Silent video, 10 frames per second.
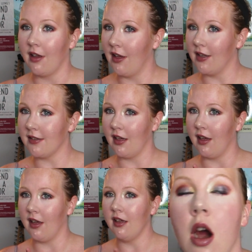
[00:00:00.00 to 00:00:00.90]

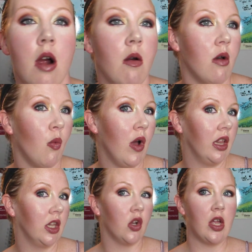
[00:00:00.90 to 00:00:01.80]
Huzzah. Went a
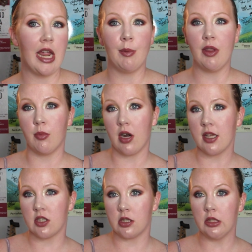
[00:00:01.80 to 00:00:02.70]
little ham on the
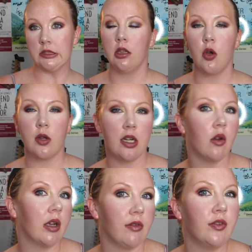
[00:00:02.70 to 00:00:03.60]
bronzer. Low-key
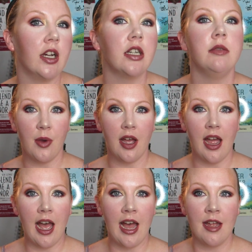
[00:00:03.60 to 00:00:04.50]
don't give a fuck,
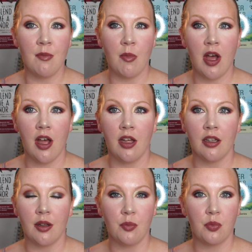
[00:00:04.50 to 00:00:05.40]
but I'm
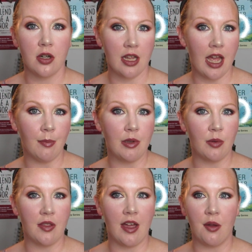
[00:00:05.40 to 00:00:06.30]
pretty happy
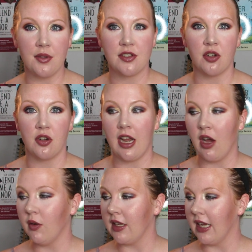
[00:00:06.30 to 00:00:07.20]
with how this turned
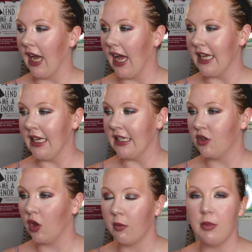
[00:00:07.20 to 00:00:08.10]
out. It
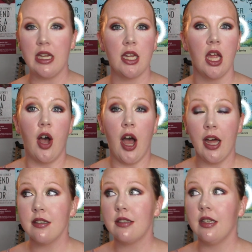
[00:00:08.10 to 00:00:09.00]
took me,
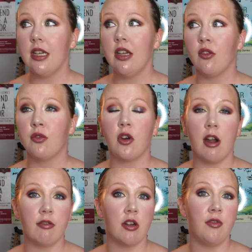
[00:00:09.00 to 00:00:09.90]
honestly,
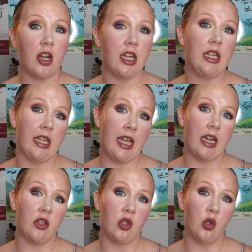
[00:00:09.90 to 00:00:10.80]
forever and a fucking
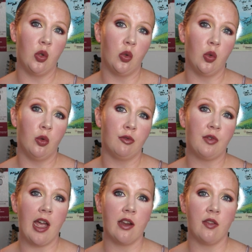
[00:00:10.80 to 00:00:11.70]
day to
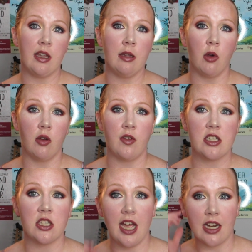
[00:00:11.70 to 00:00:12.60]
find the
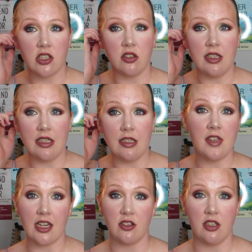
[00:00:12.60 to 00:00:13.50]
motivation to actually
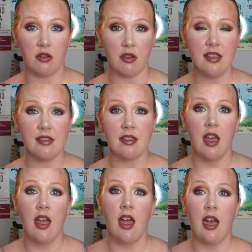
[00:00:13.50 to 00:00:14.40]
do this.
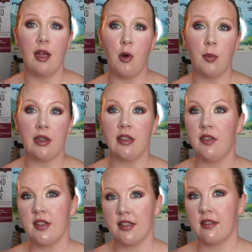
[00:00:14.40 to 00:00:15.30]
I'm hoping that
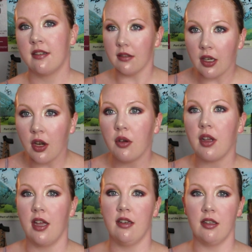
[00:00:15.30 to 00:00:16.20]
this, you know,
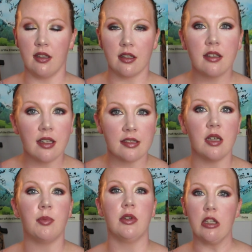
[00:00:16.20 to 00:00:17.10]
kind of kicks
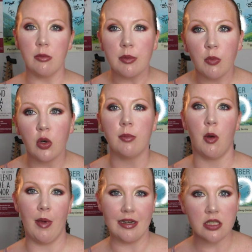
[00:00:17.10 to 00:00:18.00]
up a little bit more
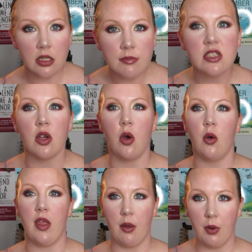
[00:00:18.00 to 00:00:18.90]
momentum so
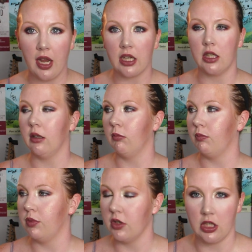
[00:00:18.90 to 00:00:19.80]
that way I can
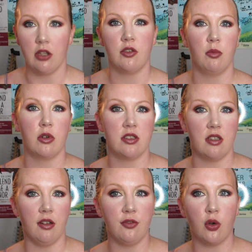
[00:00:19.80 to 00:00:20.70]
push out some more
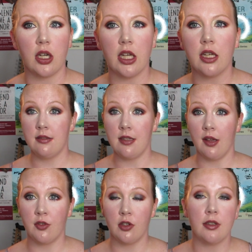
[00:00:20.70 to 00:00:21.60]
stuff for you.
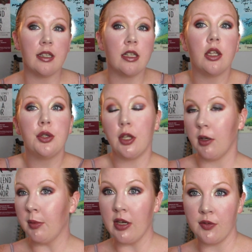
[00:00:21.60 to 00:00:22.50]
Definitely a
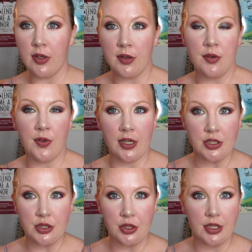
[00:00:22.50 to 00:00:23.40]
little bit of an
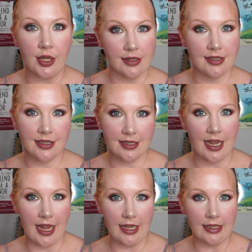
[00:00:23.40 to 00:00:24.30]
adventure
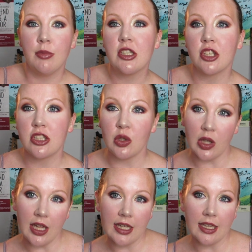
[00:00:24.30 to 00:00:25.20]
today. Be sure to
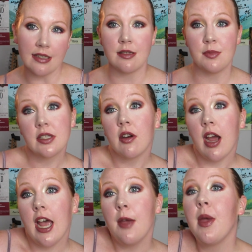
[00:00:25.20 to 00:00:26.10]
like and
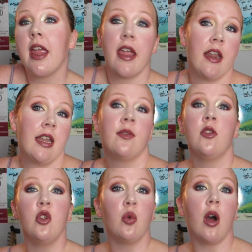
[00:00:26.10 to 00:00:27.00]
subscribe, and if
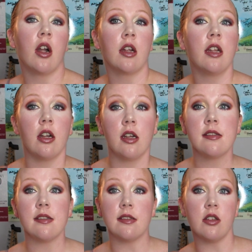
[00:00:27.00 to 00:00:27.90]
you are
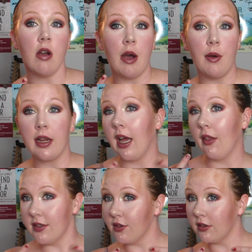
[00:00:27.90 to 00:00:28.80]
curious as to how I got
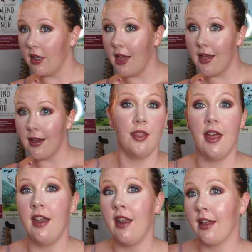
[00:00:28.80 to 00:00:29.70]
this look today,
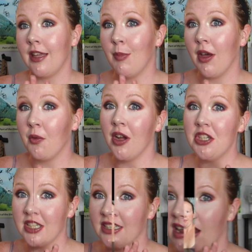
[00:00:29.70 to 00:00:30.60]
then keep on
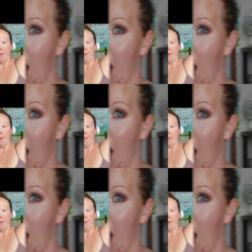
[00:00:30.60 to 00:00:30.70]
watching.